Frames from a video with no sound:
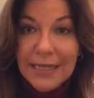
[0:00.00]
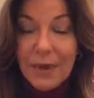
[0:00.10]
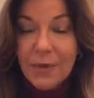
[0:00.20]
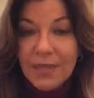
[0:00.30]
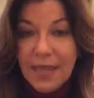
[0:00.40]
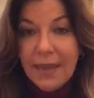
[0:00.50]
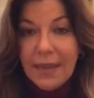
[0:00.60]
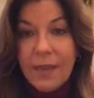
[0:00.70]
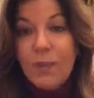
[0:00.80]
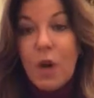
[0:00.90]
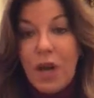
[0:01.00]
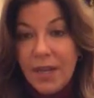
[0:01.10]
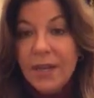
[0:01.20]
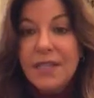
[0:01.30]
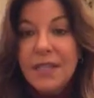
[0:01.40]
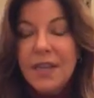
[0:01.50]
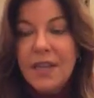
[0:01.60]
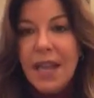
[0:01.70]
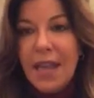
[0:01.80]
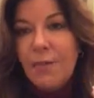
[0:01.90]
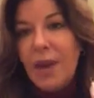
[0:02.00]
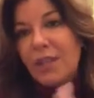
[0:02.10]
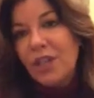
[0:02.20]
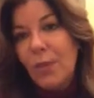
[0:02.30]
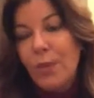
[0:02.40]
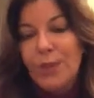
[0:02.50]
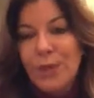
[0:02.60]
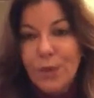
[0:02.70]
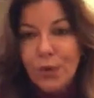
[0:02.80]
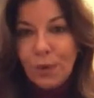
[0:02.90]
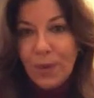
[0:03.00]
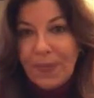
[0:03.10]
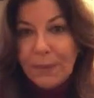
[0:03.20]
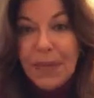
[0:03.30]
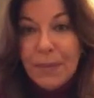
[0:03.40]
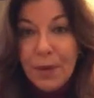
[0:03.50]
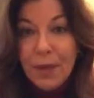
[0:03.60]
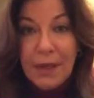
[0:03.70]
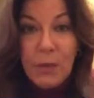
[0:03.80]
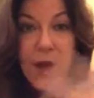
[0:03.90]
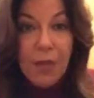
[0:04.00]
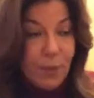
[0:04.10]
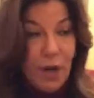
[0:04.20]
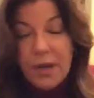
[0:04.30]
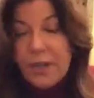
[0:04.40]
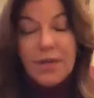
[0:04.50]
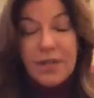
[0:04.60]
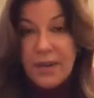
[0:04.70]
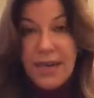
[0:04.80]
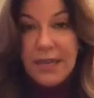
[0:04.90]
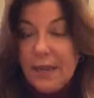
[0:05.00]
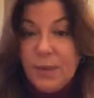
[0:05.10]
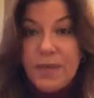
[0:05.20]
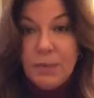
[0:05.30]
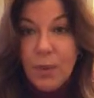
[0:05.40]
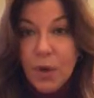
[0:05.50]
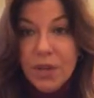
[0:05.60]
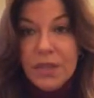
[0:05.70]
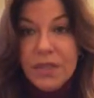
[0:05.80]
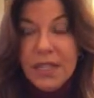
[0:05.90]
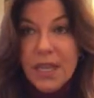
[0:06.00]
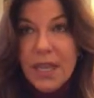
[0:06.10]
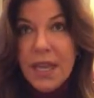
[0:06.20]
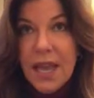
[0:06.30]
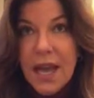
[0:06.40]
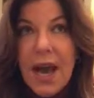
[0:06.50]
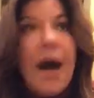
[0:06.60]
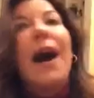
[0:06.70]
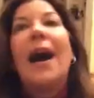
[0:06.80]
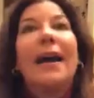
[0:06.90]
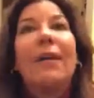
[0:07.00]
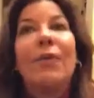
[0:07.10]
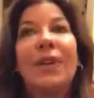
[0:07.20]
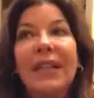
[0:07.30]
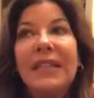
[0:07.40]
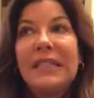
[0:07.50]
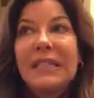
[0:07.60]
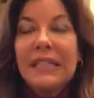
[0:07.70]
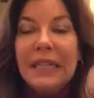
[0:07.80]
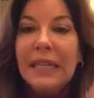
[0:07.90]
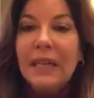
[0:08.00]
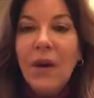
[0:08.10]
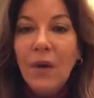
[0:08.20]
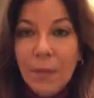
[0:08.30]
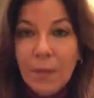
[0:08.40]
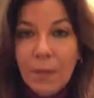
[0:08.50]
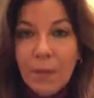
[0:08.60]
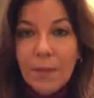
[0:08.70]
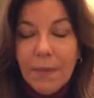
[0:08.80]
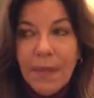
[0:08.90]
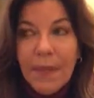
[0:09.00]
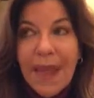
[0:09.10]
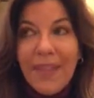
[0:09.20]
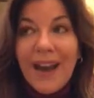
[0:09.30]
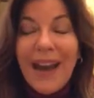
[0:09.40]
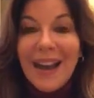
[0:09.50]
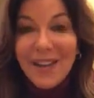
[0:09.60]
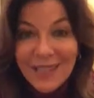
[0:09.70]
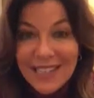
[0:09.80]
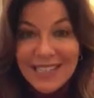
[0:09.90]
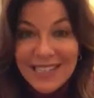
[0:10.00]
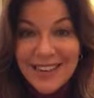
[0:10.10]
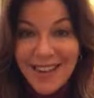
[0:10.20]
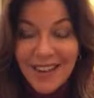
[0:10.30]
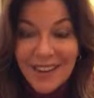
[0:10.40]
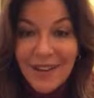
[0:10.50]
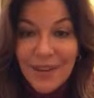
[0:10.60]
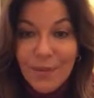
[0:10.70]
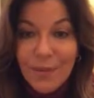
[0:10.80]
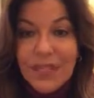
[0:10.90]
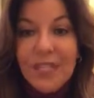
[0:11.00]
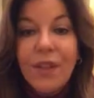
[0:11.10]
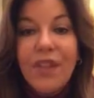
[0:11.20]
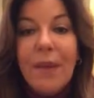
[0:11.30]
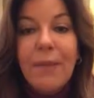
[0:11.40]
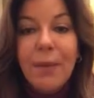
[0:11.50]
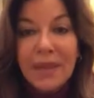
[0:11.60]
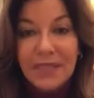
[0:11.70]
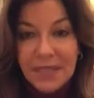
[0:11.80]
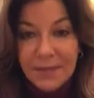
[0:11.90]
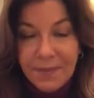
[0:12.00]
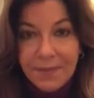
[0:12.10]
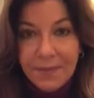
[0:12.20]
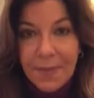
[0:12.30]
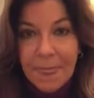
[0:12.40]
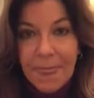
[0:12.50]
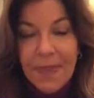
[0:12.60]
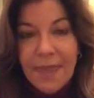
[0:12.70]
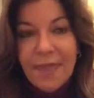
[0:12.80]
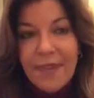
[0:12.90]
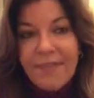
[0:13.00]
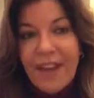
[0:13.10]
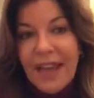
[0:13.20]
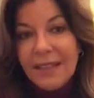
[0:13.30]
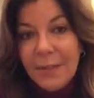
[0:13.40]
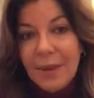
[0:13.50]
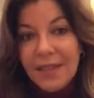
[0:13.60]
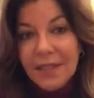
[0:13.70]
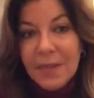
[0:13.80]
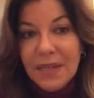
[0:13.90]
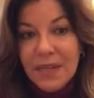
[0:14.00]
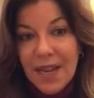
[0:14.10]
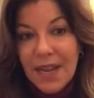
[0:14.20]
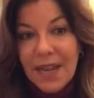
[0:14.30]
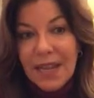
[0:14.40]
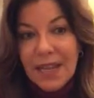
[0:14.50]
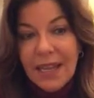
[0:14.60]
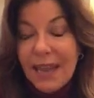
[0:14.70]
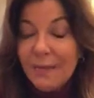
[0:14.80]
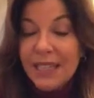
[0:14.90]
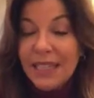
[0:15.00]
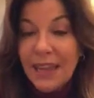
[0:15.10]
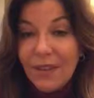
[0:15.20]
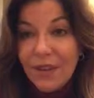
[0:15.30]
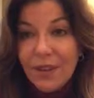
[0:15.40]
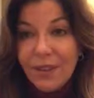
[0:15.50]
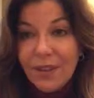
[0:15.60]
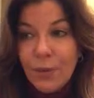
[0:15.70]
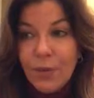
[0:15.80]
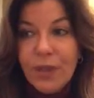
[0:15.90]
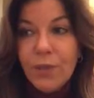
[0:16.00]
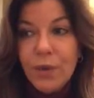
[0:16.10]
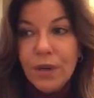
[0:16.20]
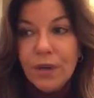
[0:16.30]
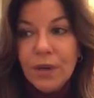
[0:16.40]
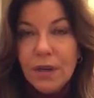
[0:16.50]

was like the product. And my job was to work with the people. And while the product was great and important, it really didn't hit home. And the irony did not hit home until that moment. The fact that my husband and I came together, that we were